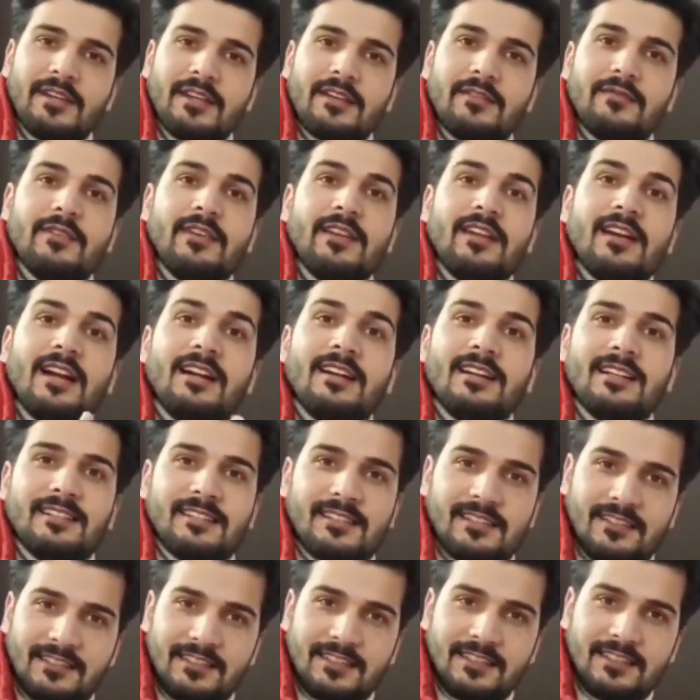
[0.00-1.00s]
If we cut a
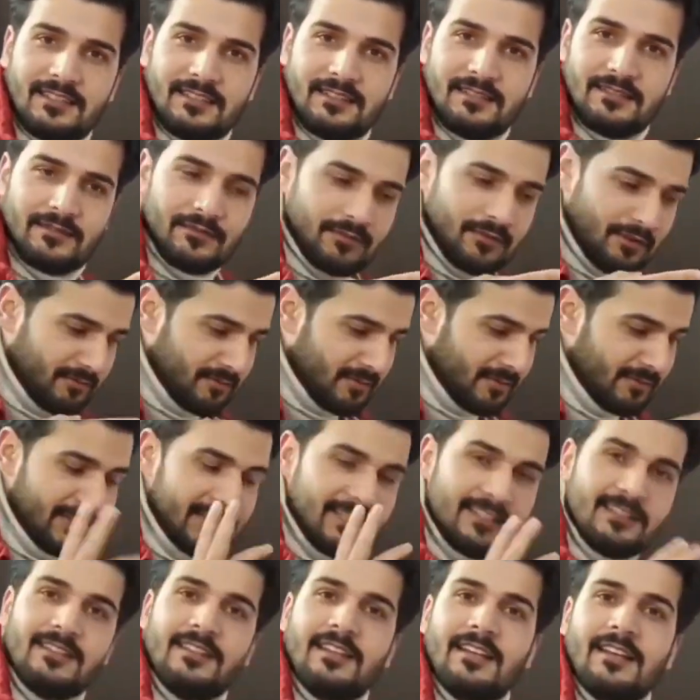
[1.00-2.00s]
circle from the
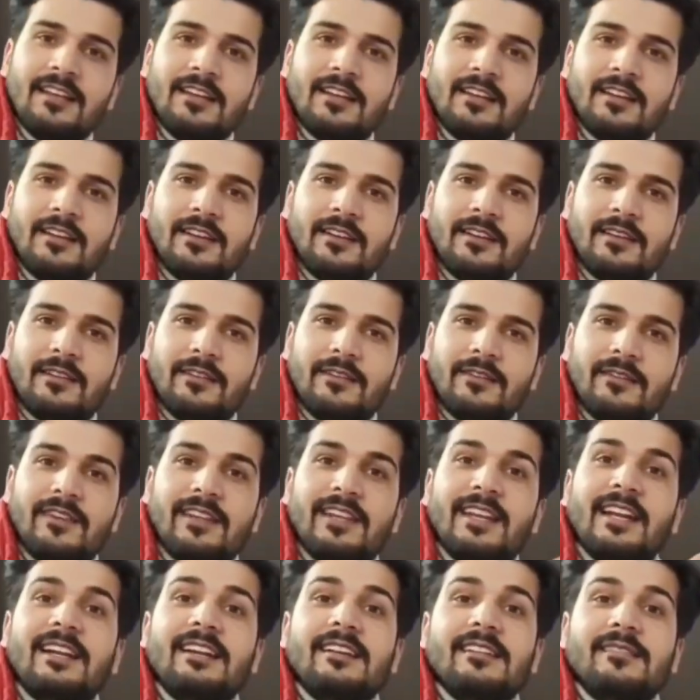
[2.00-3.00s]
middle,
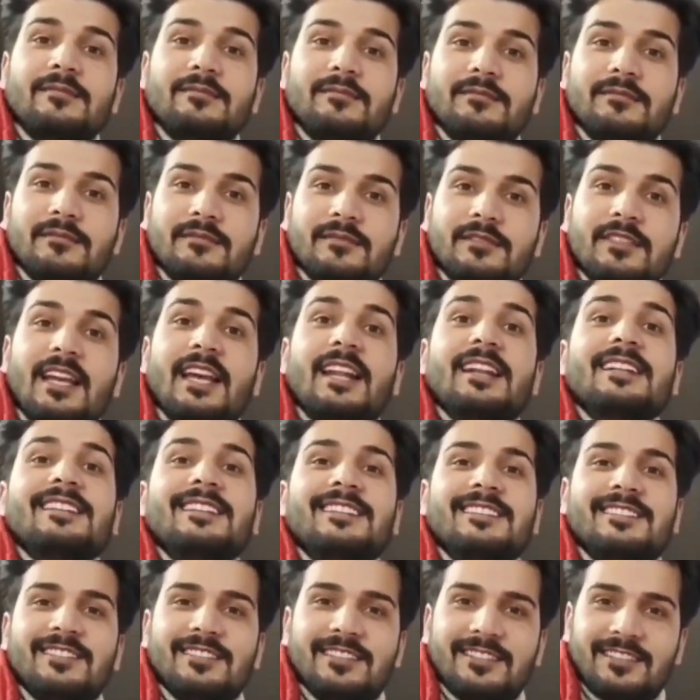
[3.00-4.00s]
we get
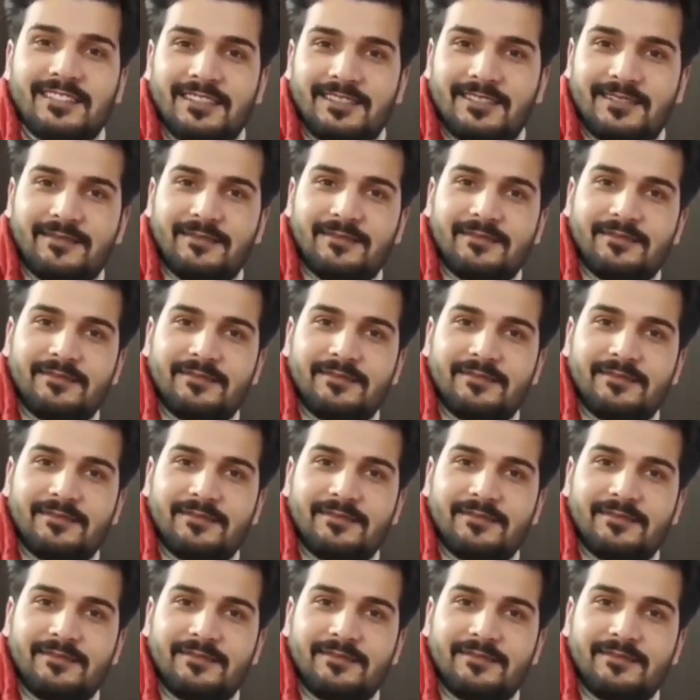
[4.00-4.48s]
another circle.